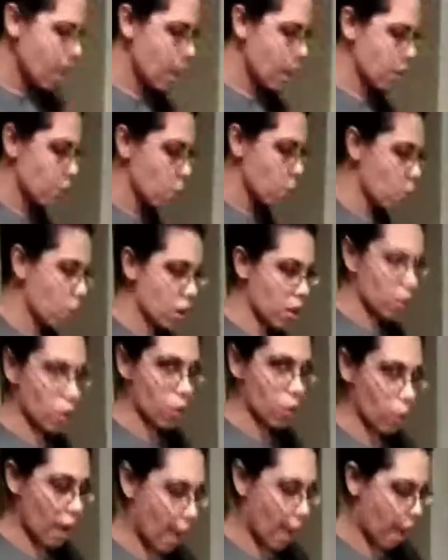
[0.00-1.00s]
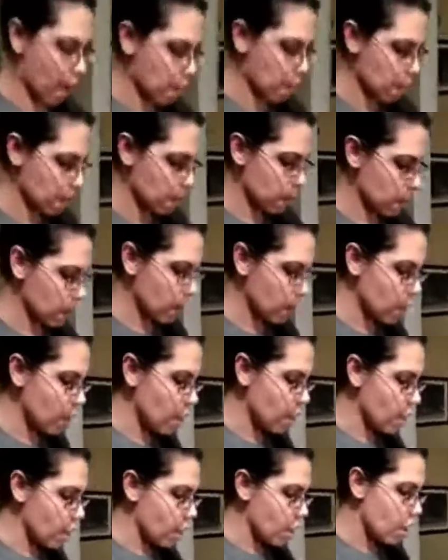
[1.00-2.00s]
and you want to grab,
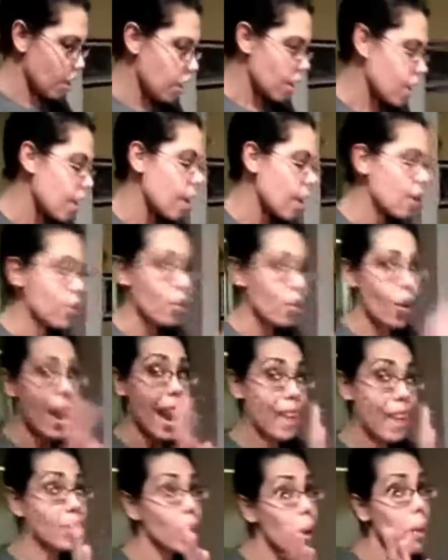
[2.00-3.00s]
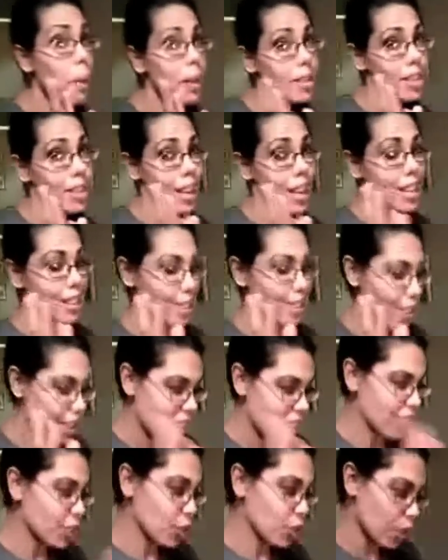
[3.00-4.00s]
and your hands are about to get
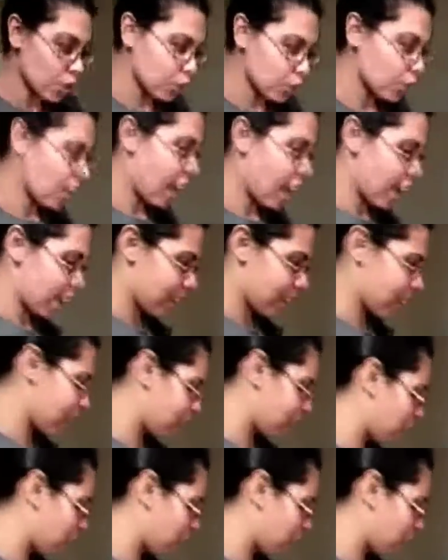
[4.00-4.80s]
dirty, so it's fine.